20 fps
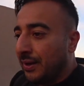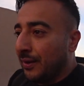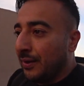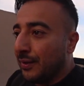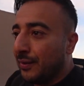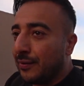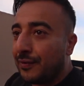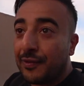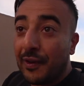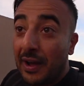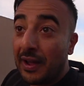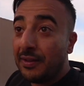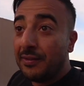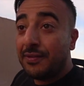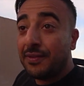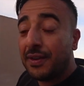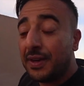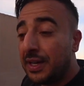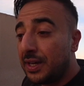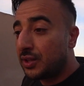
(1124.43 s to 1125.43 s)

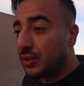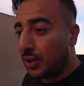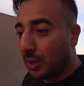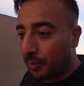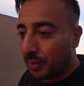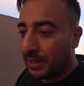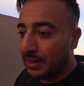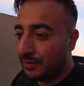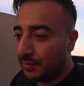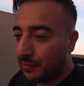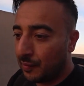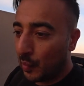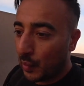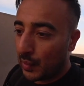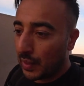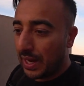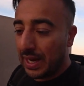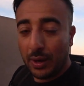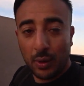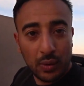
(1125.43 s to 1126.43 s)
5 toman for
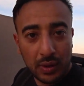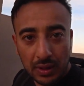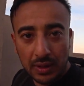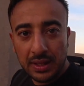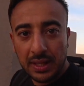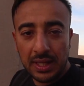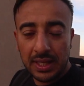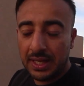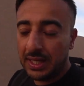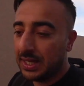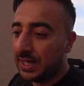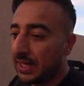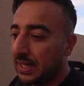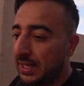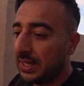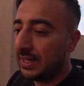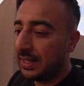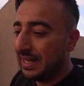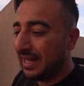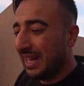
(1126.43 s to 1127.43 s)
a local
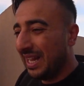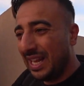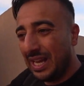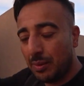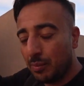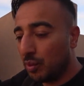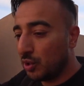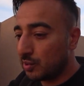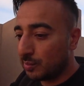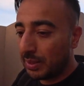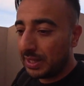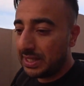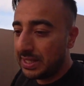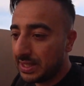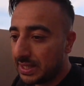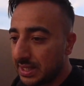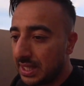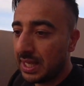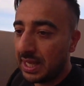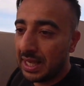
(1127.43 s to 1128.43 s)
in most
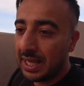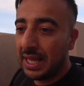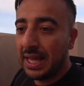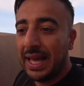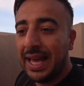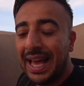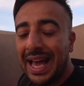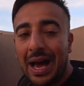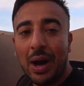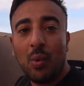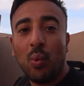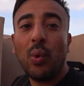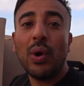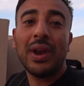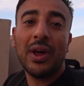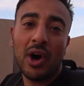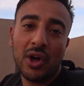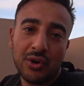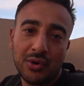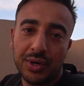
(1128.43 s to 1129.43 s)
places, and
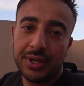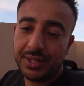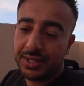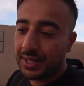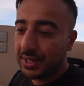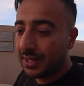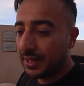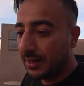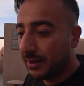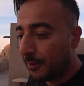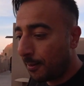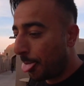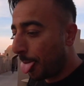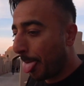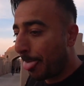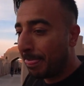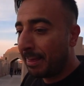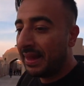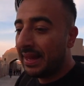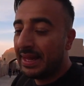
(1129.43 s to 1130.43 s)
100
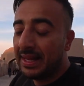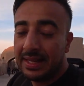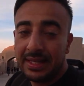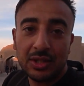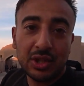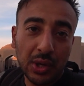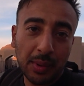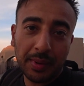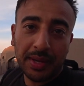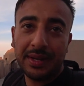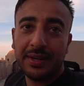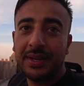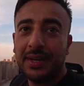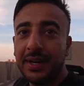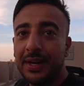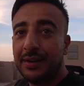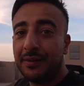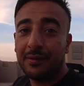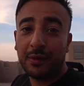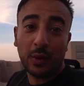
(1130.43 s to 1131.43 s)
toman
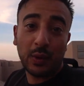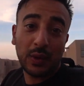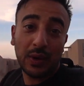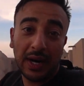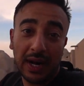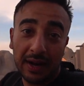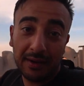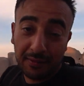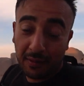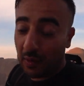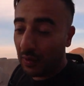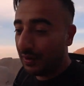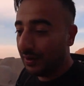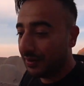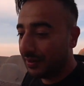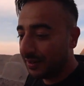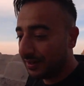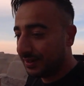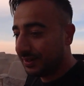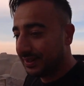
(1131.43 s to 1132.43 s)
for a foreigner,
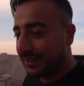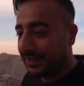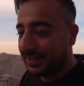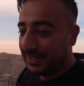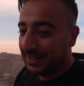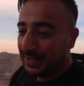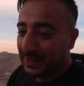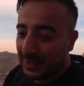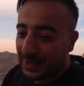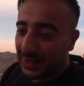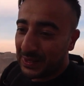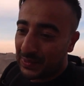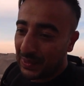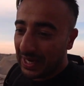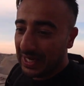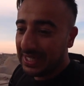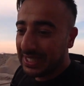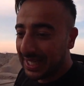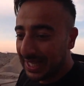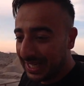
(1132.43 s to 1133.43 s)

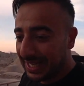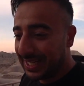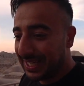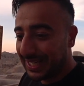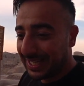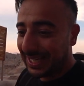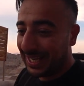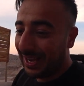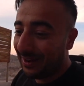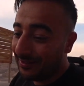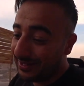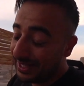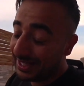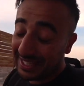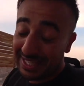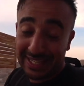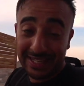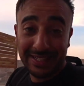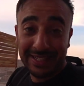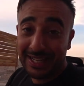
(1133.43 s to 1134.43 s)
right? I mean,
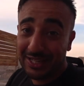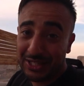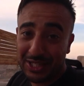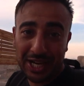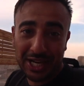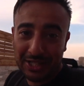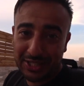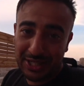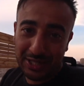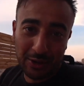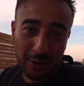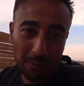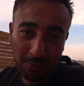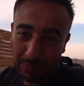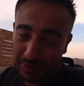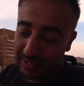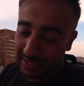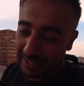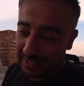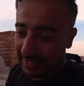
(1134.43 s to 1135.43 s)
they change it
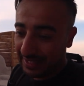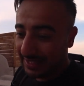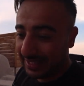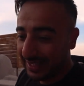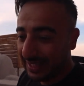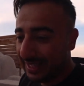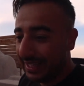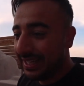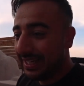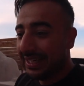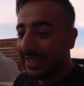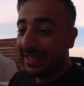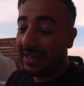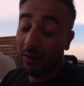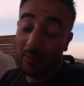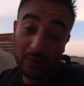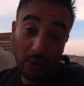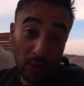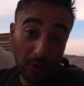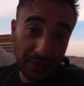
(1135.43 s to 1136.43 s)
completely.
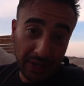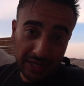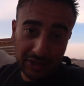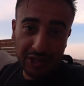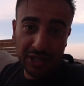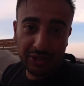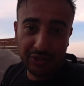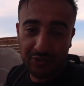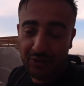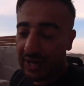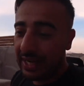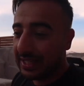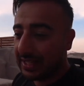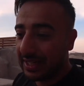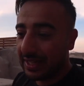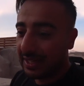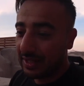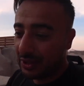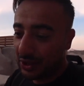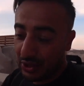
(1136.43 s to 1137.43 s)
Now, on the exchange rate,
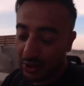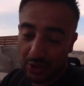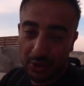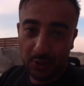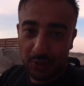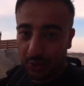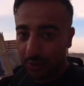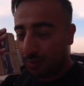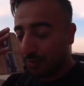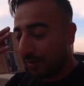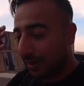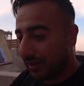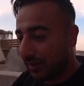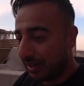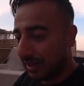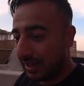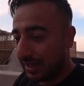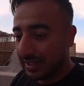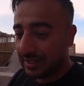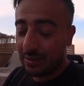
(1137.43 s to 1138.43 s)
to you, you might
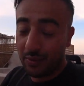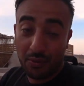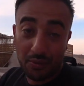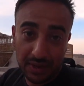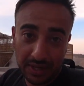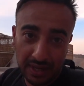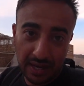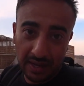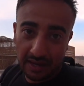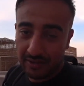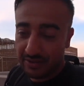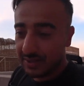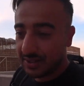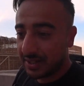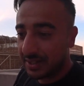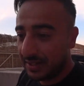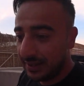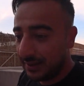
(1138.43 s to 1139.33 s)
think it's $3.